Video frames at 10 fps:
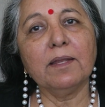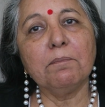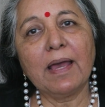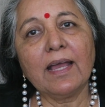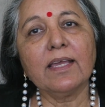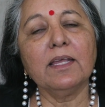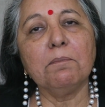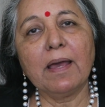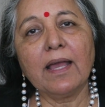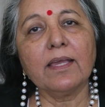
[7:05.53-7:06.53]
and back
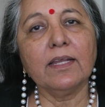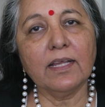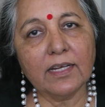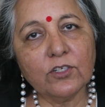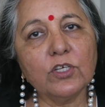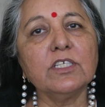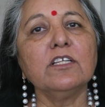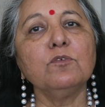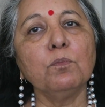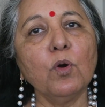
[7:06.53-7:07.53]
and back and get
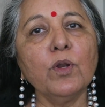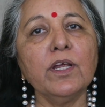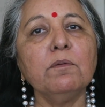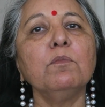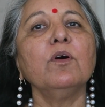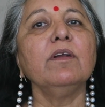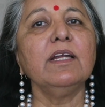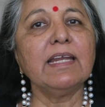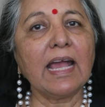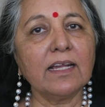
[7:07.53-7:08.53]
yourself more and more
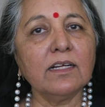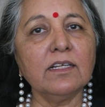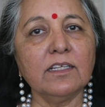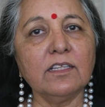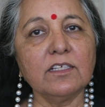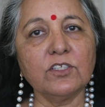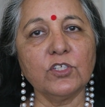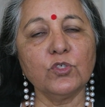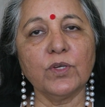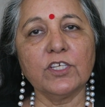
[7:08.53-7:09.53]
entangled in the
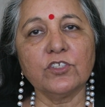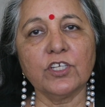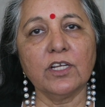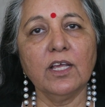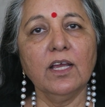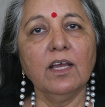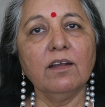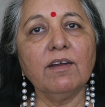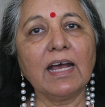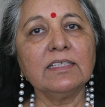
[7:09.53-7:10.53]
situation
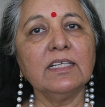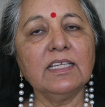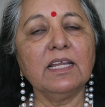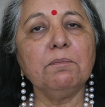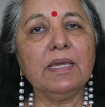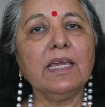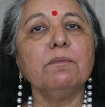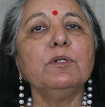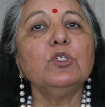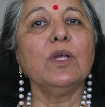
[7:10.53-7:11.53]
rather than being
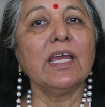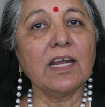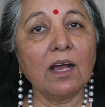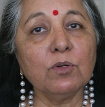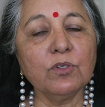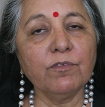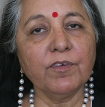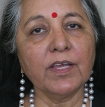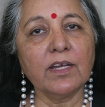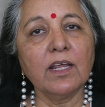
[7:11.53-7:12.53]
able to get out of
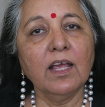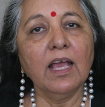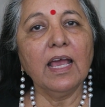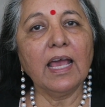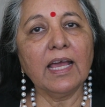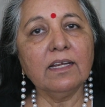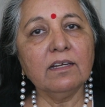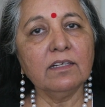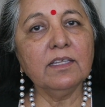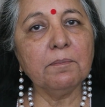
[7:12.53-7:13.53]
it.
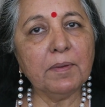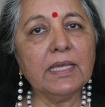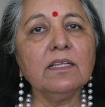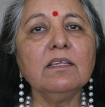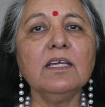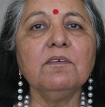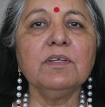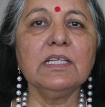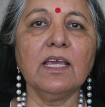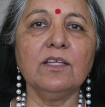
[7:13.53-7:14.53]
And the main thing
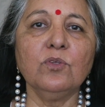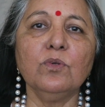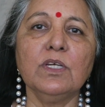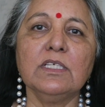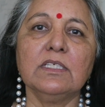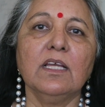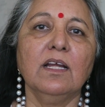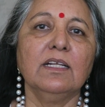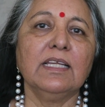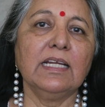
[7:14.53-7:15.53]
with Ketu is
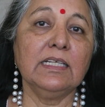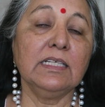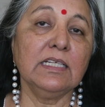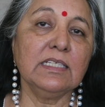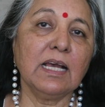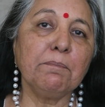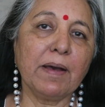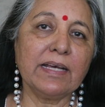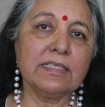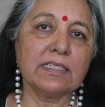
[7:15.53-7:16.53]
that it is our
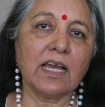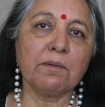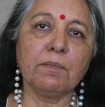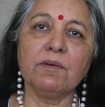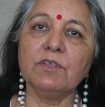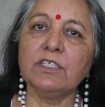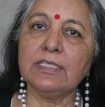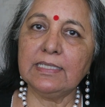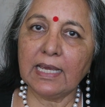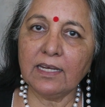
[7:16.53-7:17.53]
past karma, which
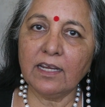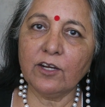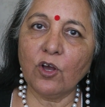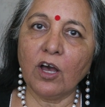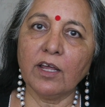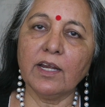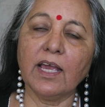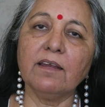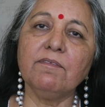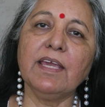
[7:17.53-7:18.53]
is dead and gone,
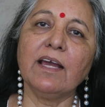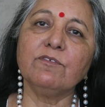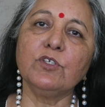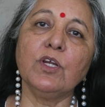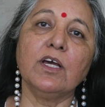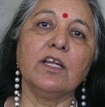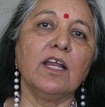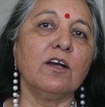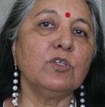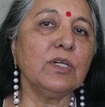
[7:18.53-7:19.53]
and we have to learn
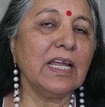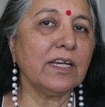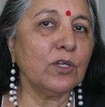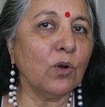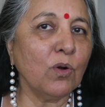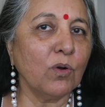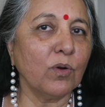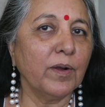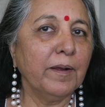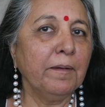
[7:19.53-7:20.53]
how to let
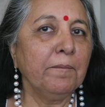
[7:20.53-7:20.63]
go.